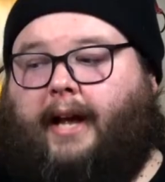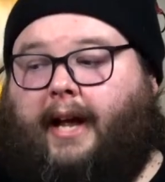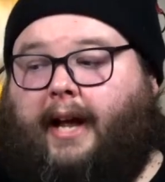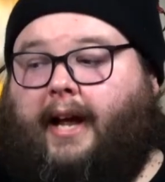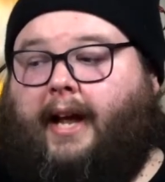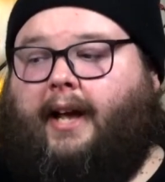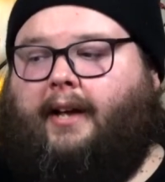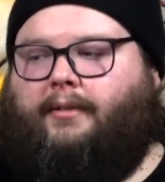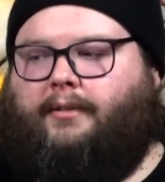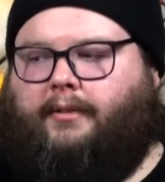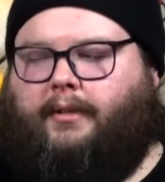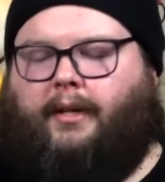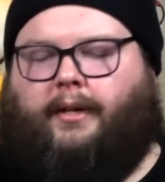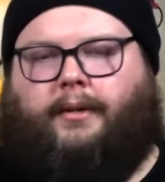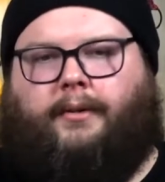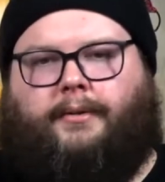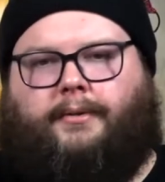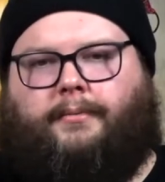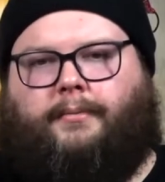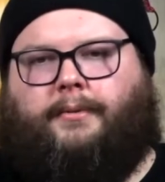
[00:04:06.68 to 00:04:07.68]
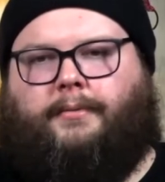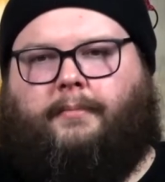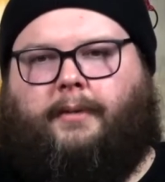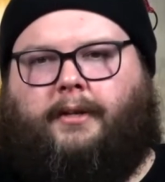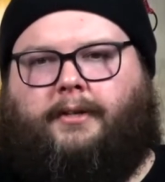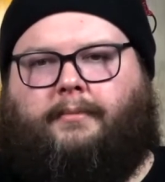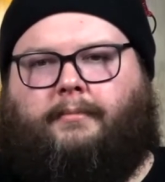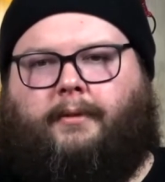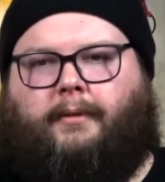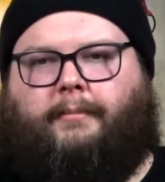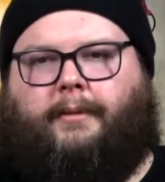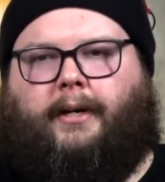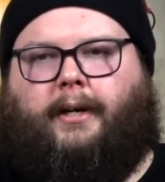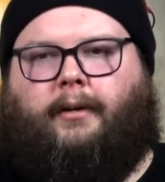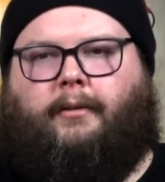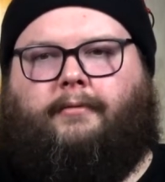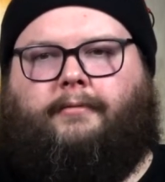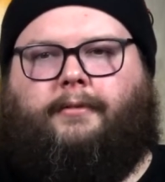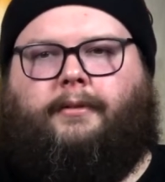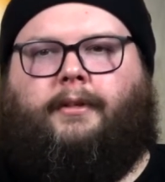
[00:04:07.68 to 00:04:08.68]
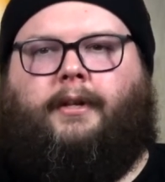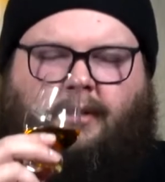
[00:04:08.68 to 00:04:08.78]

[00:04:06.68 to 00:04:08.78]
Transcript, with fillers: A's nose was much more powerful.